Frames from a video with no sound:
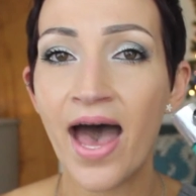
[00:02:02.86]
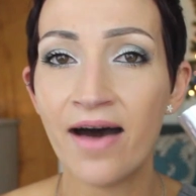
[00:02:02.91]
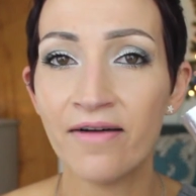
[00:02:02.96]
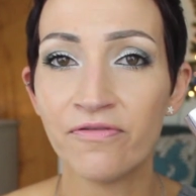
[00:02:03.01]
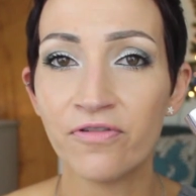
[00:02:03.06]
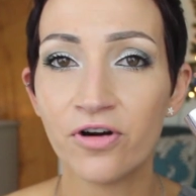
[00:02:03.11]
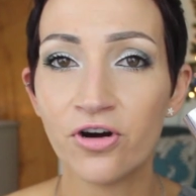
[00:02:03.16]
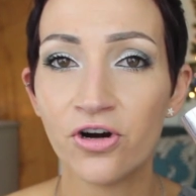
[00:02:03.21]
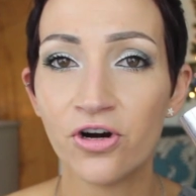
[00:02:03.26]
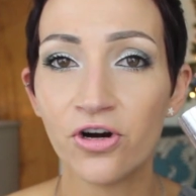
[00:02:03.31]

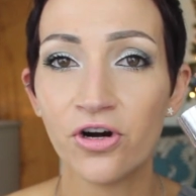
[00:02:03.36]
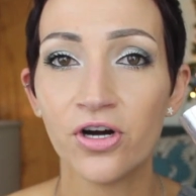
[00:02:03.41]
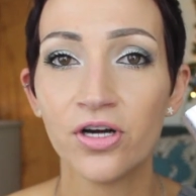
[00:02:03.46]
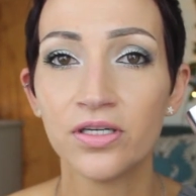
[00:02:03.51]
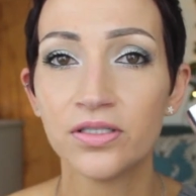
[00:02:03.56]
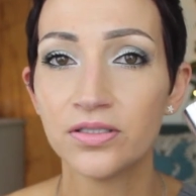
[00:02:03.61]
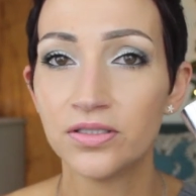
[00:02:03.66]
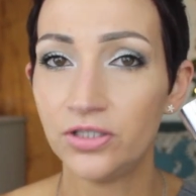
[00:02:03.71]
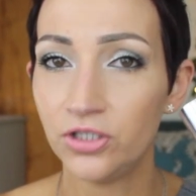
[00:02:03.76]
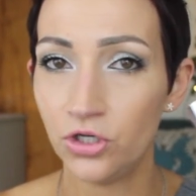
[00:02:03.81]
ever
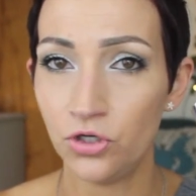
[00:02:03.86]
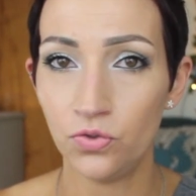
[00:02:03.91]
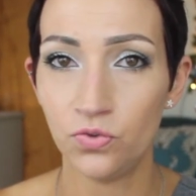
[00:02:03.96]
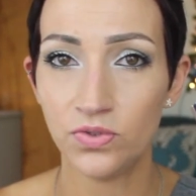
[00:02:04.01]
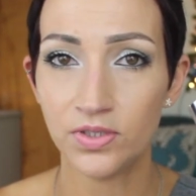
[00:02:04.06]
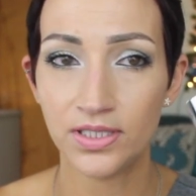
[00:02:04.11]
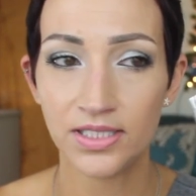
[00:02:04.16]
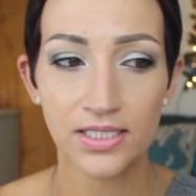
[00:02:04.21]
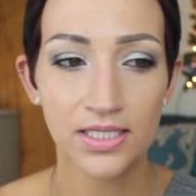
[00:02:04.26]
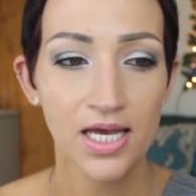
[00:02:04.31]

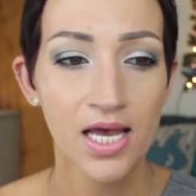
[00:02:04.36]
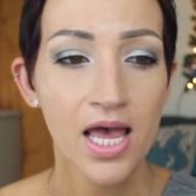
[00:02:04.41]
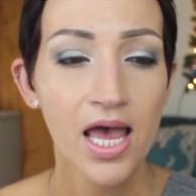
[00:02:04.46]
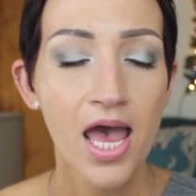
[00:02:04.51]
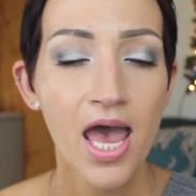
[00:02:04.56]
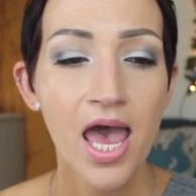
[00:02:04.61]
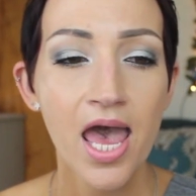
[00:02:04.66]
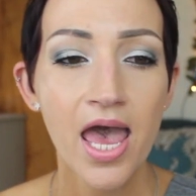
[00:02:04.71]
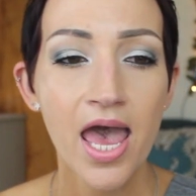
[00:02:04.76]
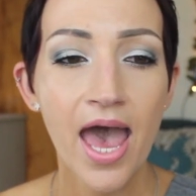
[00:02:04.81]
used.
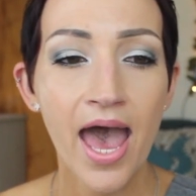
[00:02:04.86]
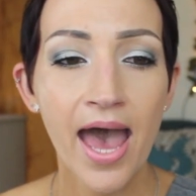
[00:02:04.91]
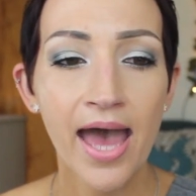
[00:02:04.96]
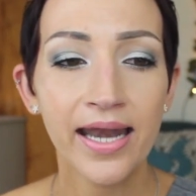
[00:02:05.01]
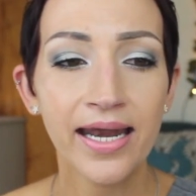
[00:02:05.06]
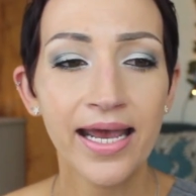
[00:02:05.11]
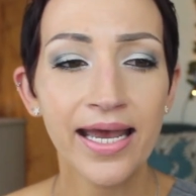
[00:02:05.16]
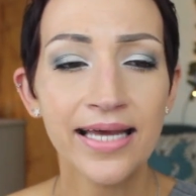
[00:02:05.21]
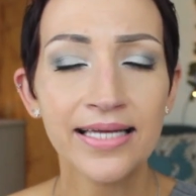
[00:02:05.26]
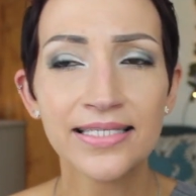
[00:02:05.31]

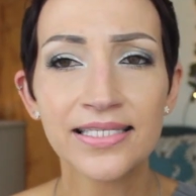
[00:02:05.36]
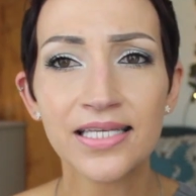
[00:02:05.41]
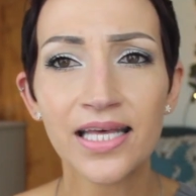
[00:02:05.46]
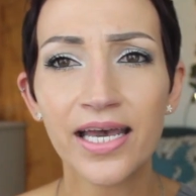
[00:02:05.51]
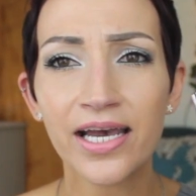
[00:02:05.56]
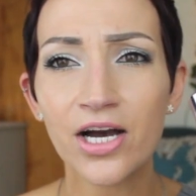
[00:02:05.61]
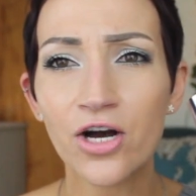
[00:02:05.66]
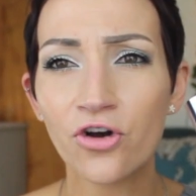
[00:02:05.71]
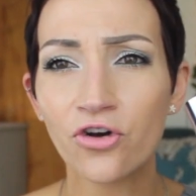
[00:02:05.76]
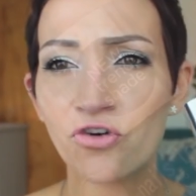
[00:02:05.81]
And it's
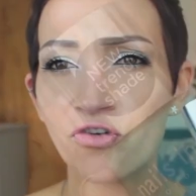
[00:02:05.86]
like a